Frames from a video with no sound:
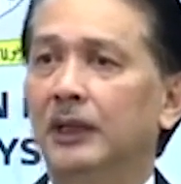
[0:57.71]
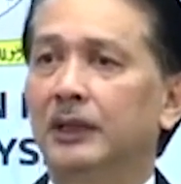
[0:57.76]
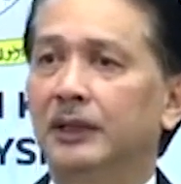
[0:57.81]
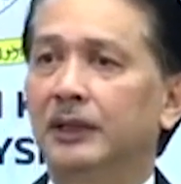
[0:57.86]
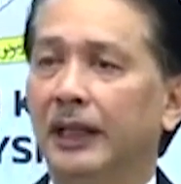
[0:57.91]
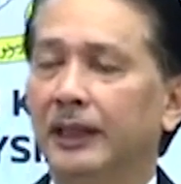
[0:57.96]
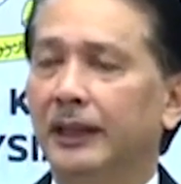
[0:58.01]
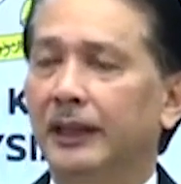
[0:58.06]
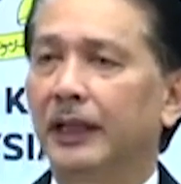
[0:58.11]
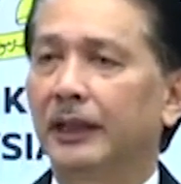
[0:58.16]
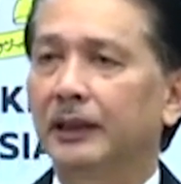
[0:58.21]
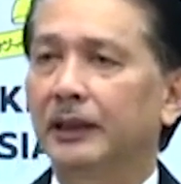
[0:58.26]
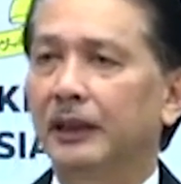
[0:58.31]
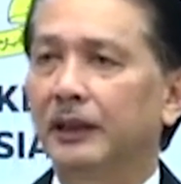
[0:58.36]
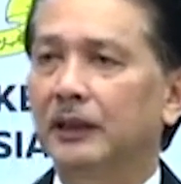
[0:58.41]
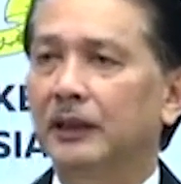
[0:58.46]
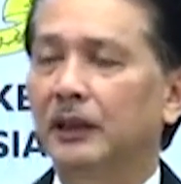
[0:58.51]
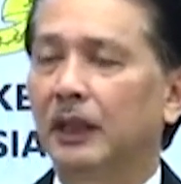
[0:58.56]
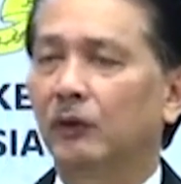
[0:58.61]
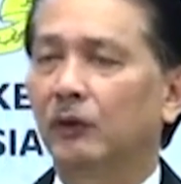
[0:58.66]
Second
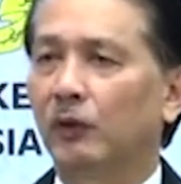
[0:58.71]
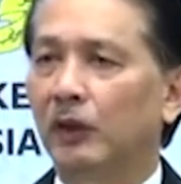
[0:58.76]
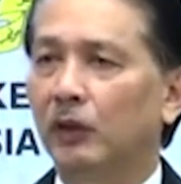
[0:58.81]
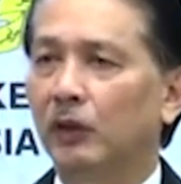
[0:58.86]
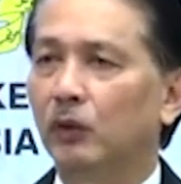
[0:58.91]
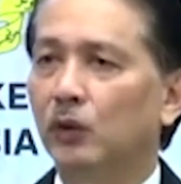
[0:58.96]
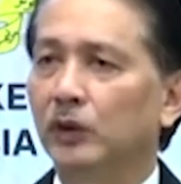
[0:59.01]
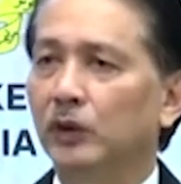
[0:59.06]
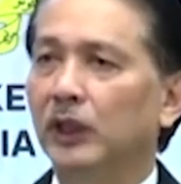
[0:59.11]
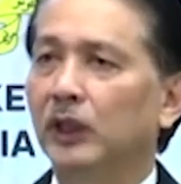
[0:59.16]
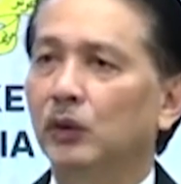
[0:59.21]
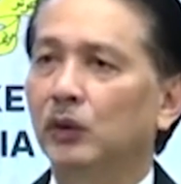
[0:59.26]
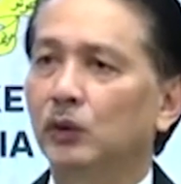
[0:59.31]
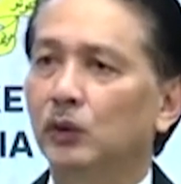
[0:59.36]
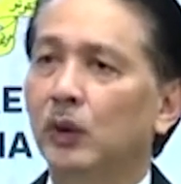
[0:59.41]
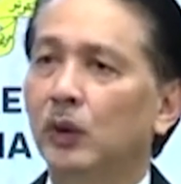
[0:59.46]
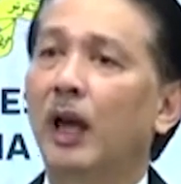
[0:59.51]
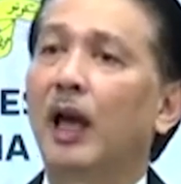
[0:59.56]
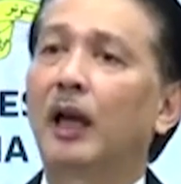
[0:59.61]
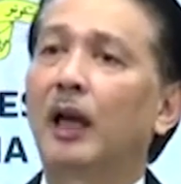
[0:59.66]
is that we look
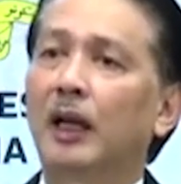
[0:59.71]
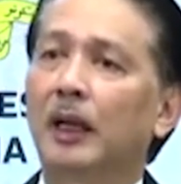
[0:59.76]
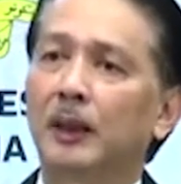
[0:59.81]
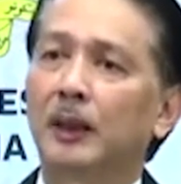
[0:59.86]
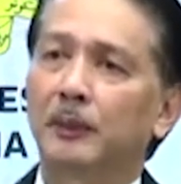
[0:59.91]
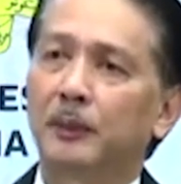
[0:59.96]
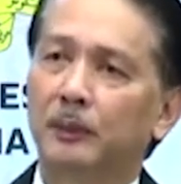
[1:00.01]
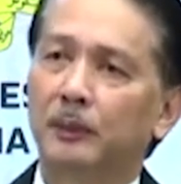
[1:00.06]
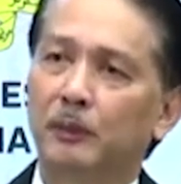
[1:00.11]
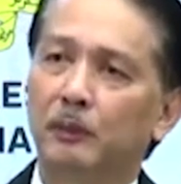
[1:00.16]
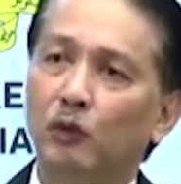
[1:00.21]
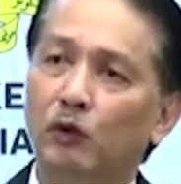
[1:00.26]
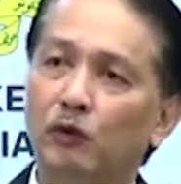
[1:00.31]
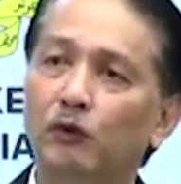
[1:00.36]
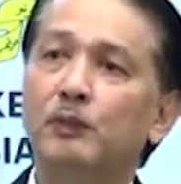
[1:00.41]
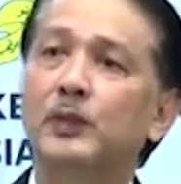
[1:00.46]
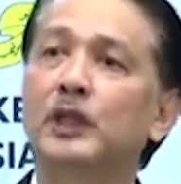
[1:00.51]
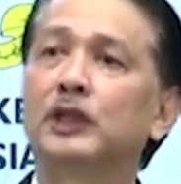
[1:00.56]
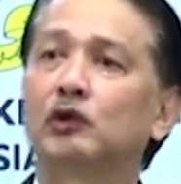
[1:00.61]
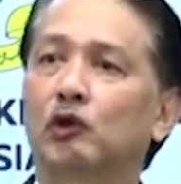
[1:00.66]
into
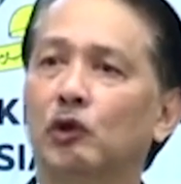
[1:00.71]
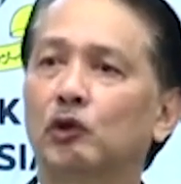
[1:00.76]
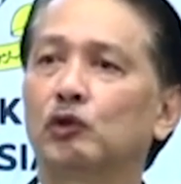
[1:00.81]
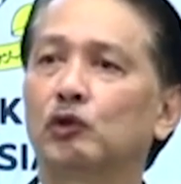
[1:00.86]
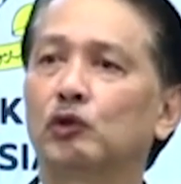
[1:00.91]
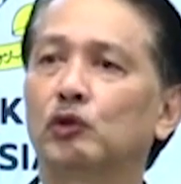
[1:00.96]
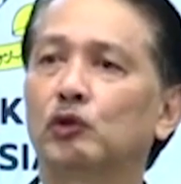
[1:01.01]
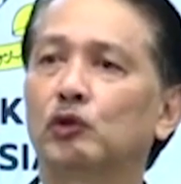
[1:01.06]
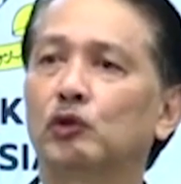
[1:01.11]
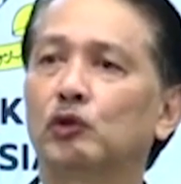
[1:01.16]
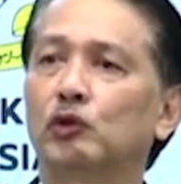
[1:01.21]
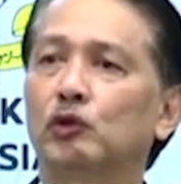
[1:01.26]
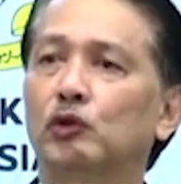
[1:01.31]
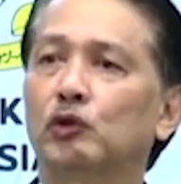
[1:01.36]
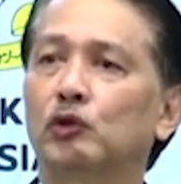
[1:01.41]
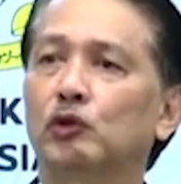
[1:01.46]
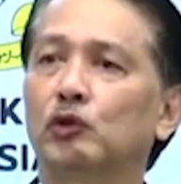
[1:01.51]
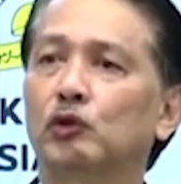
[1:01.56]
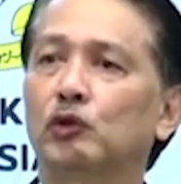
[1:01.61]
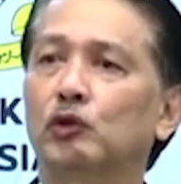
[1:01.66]
movement control.
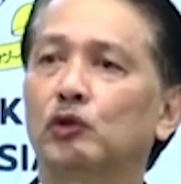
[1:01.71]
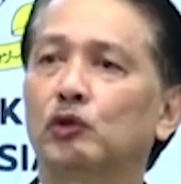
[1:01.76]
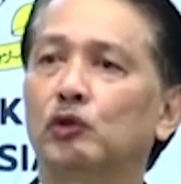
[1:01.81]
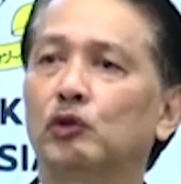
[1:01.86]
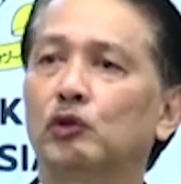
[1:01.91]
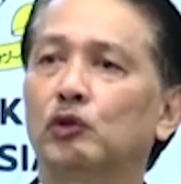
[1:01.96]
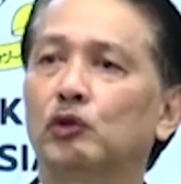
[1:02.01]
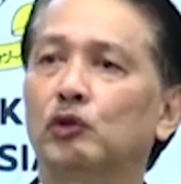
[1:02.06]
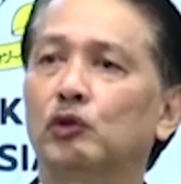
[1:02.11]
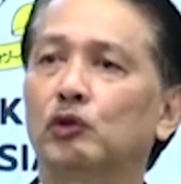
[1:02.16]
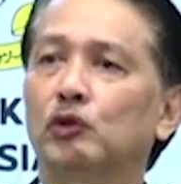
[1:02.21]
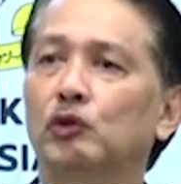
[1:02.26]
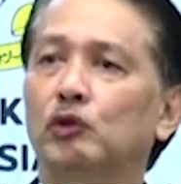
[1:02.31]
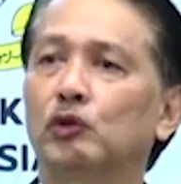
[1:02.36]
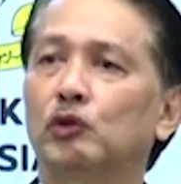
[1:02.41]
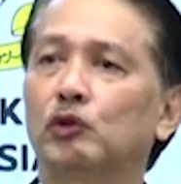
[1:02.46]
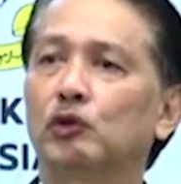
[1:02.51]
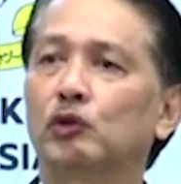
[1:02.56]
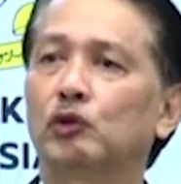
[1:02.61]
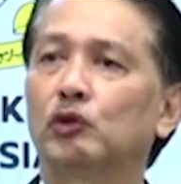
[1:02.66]
And we
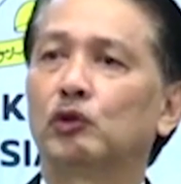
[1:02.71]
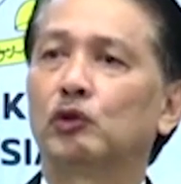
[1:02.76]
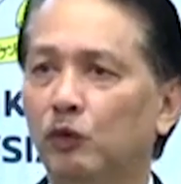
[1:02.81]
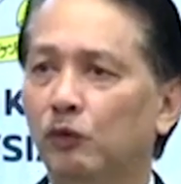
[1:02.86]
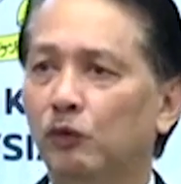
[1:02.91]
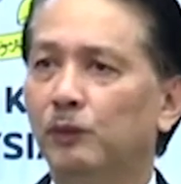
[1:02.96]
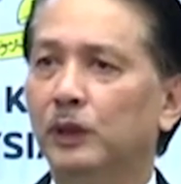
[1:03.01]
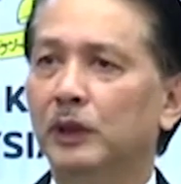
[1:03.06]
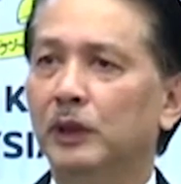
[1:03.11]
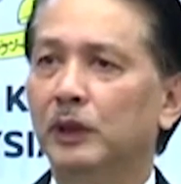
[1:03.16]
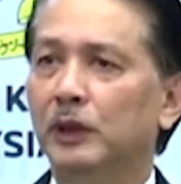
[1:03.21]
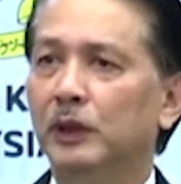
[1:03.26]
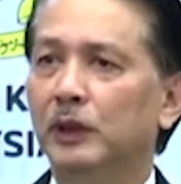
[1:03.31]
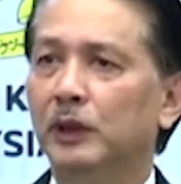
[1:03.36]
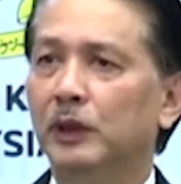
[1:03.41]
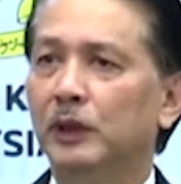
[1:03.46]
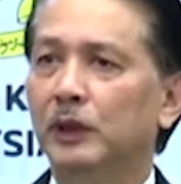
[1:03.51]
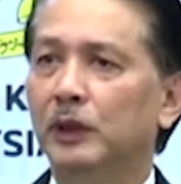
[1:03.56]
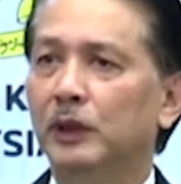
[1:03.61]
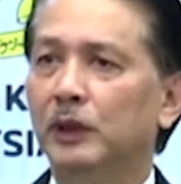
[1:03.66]
understand that movement
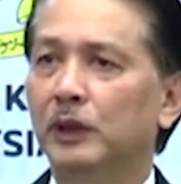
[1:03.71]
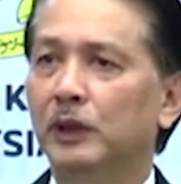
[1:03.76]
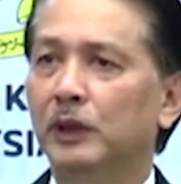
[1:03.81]
control,